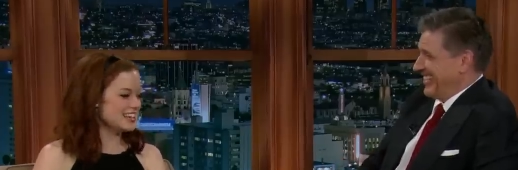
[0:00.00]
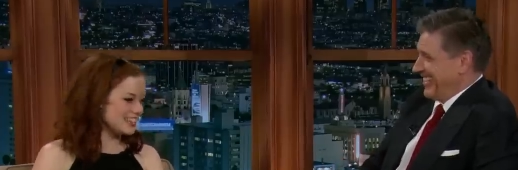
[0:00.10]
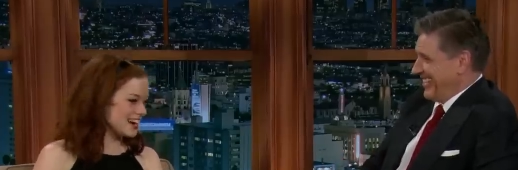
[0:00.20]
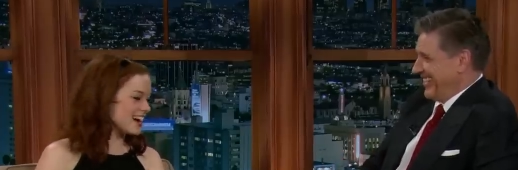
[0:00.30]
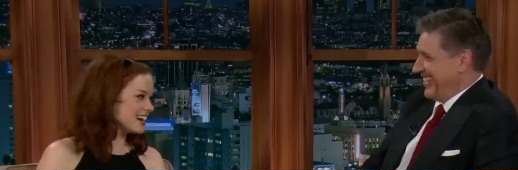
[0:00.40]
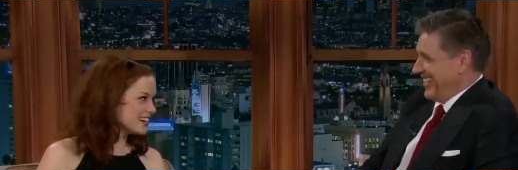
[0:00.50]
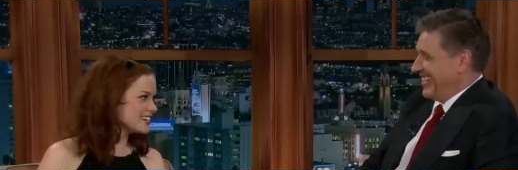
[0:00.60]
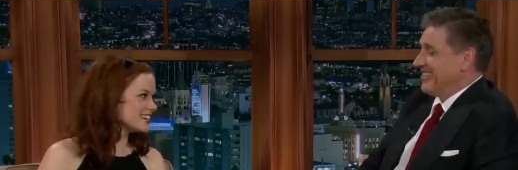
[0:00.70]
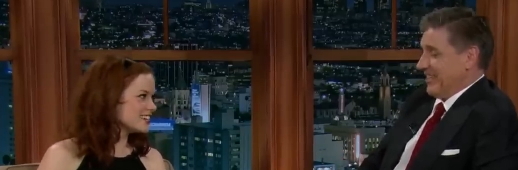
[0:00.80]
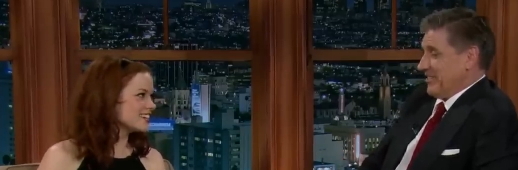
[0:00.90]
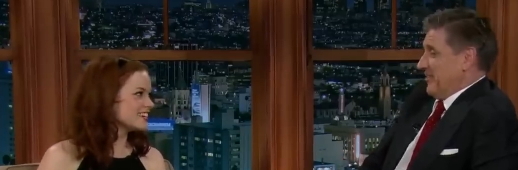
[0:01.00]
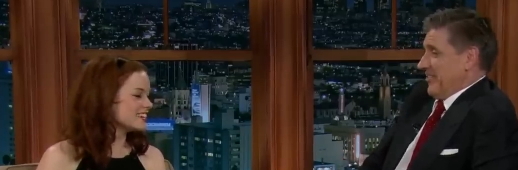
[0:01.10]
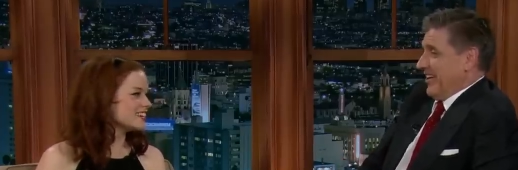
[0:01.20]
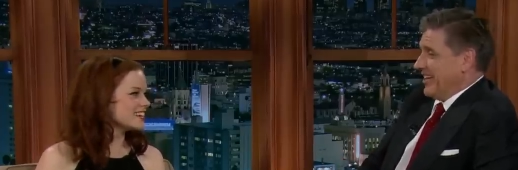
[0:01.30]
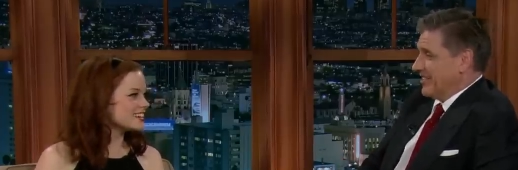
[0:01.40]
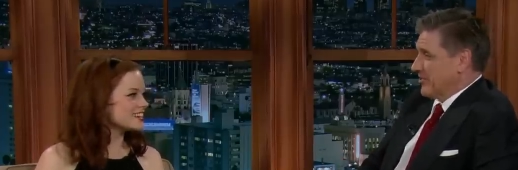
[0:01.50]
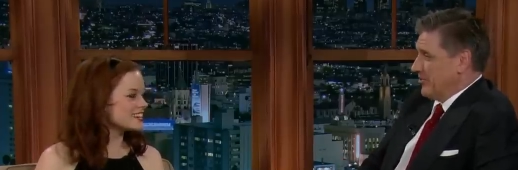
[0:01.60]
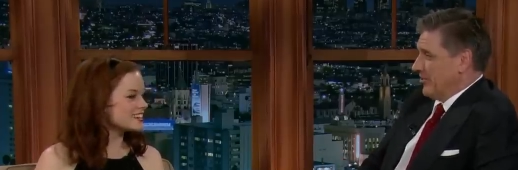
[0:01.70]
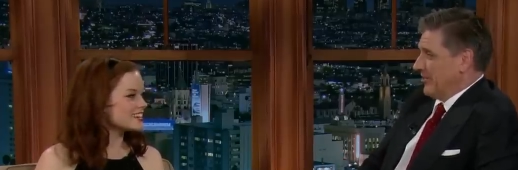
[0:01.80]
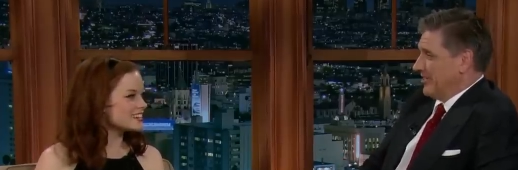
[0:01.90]
Speaker 1: Yeah. That's all right. That's
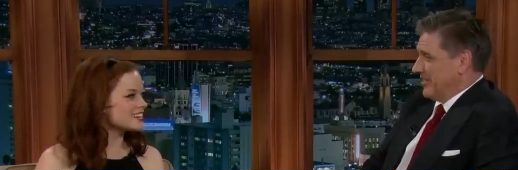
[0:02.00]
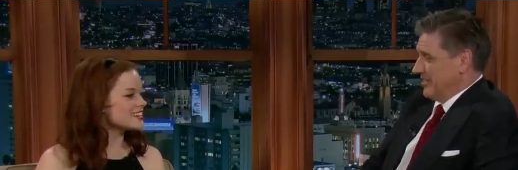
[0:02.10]
cool.